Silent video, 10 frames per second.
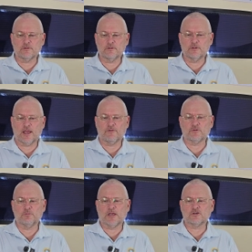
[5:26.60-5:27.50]
they have to
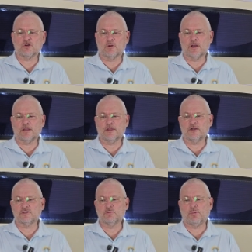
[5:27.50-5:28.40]
make sure that their
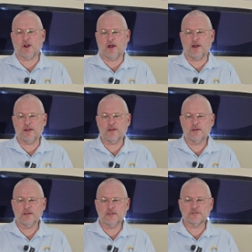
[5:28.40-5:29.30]
supply
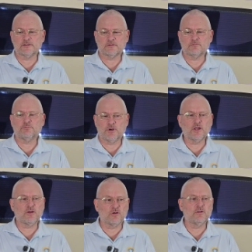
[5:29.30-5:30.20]
is
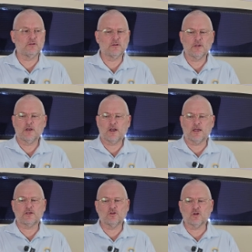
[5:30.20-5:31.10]
pretty good,
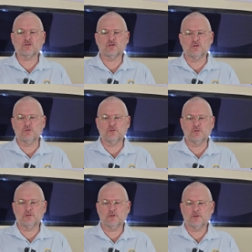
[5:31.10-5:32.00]
like not
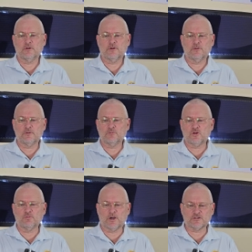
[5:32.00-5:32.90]
too
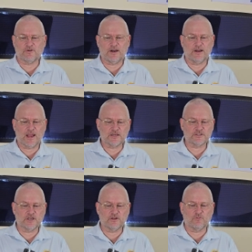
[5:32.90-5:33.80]
much
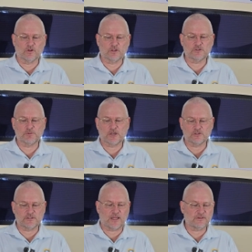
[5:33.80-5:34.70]
variation in the voltage,
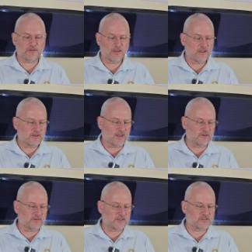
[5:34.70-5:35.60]
because
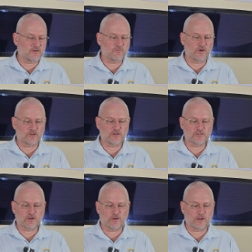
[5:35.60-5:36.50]
then this inverter is
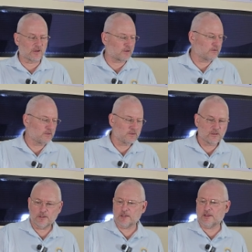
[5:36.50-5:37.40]
gonna
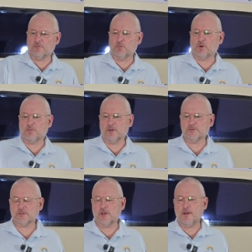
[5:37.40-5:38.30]
give you problems.